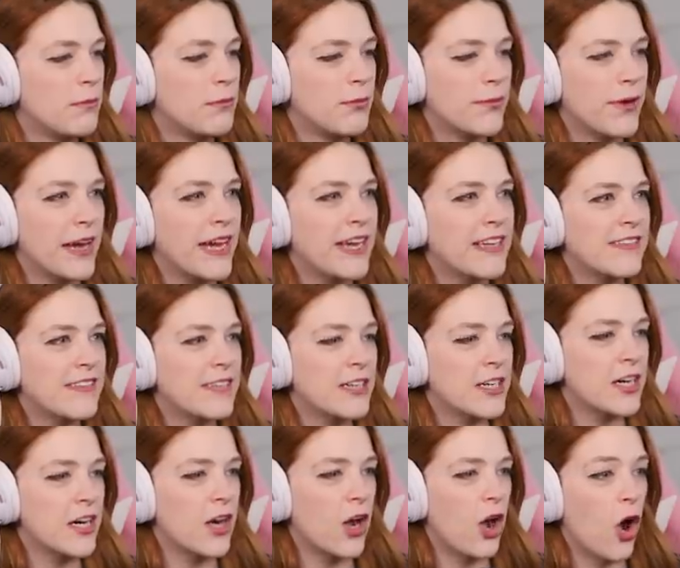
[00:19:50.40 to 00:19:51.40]
Embrace
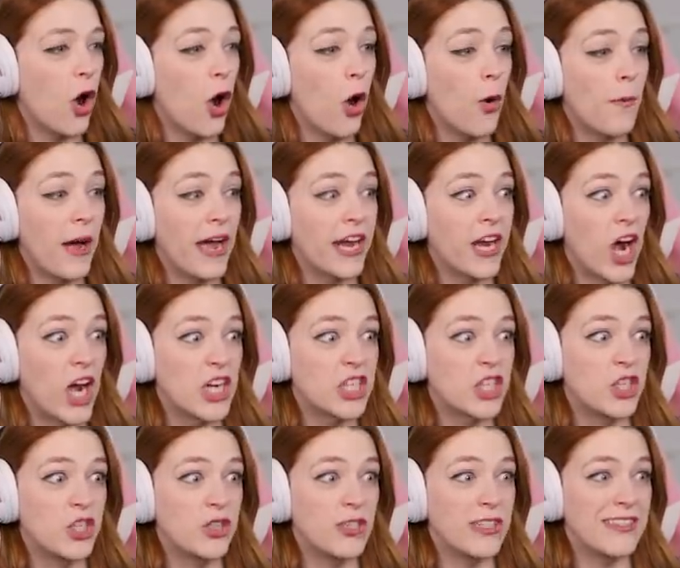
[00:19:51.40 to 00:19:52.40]
her. Oh my
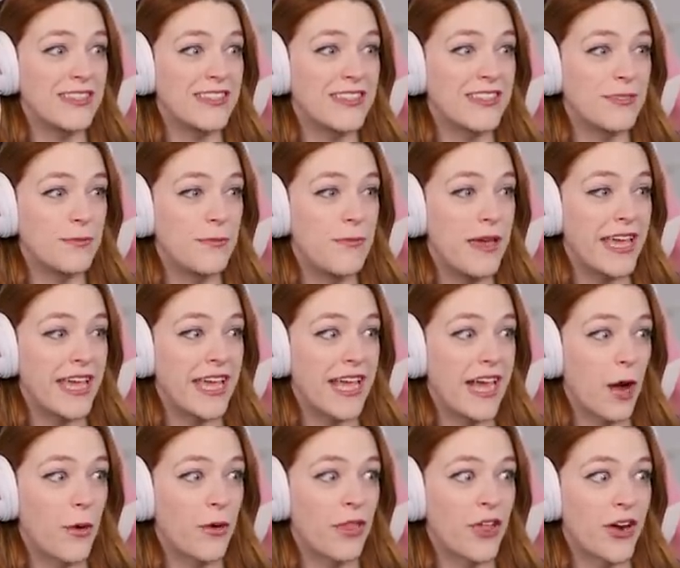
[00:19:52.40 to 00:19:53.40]
gosh, Judith is
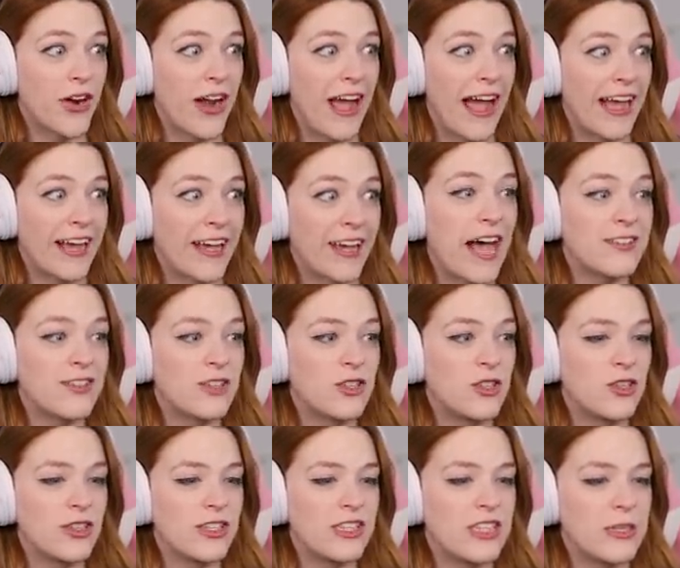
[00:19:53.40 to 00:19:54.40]
making out with our neck. Ask
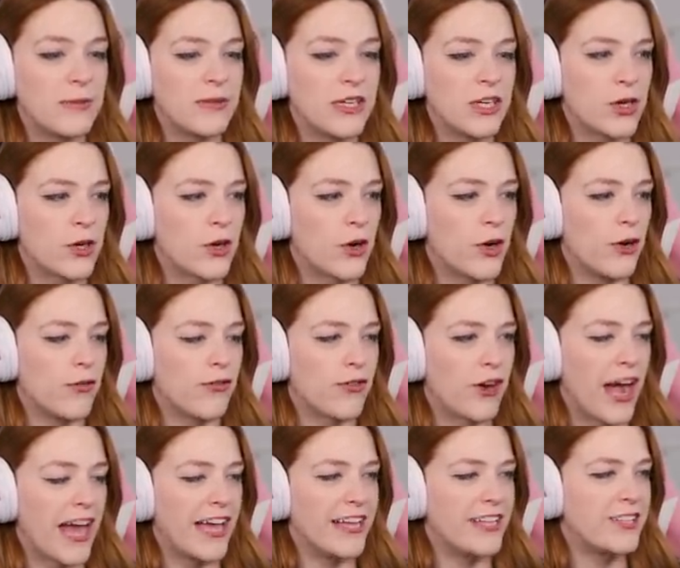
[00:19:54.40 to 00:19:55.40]
Judith to be your
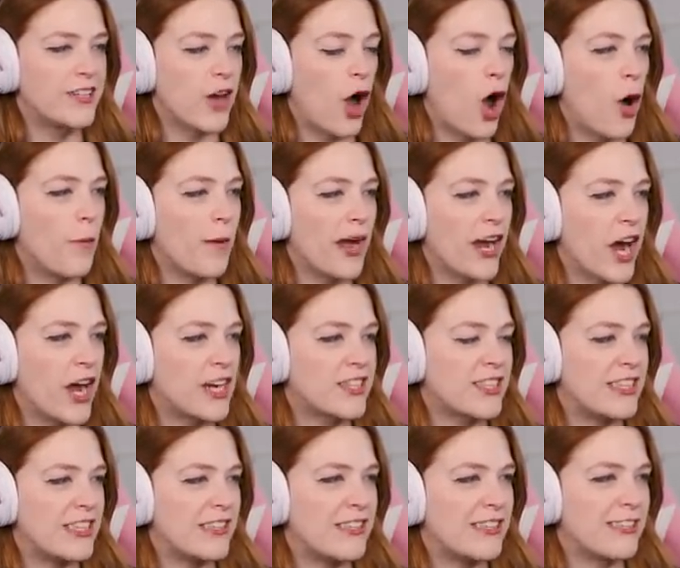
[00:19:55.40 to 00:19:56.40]
girlfriend. Oh my gosh,
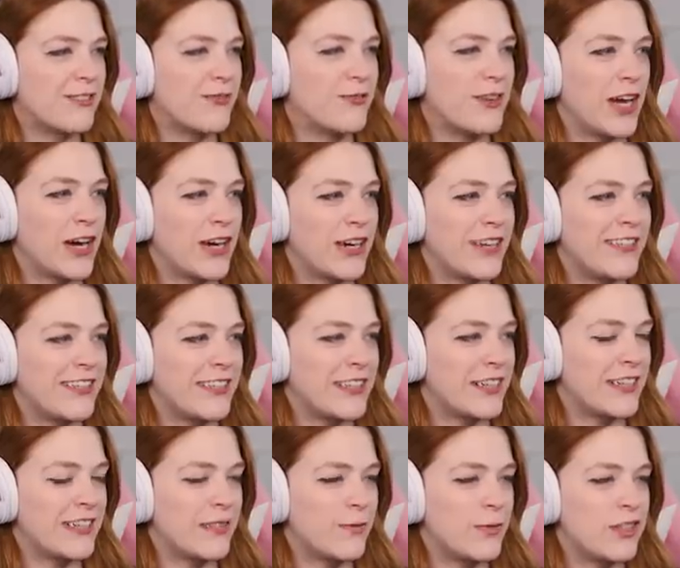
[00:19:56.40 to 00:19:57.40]
this is very
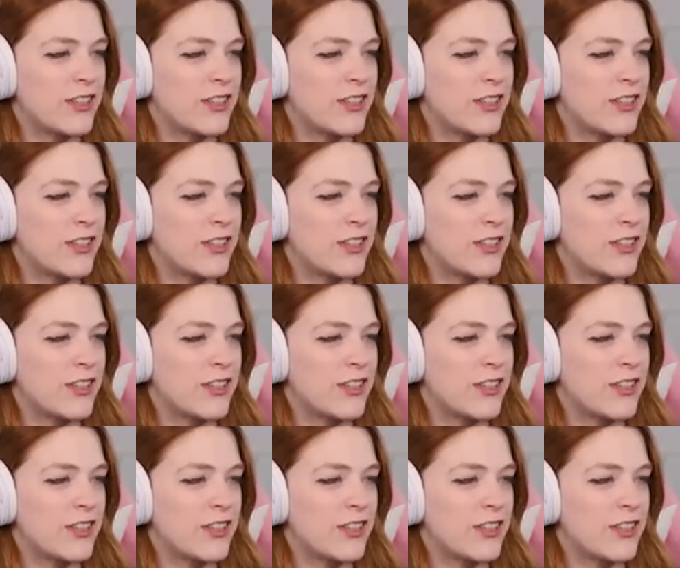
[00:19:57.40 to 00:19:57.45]
serious.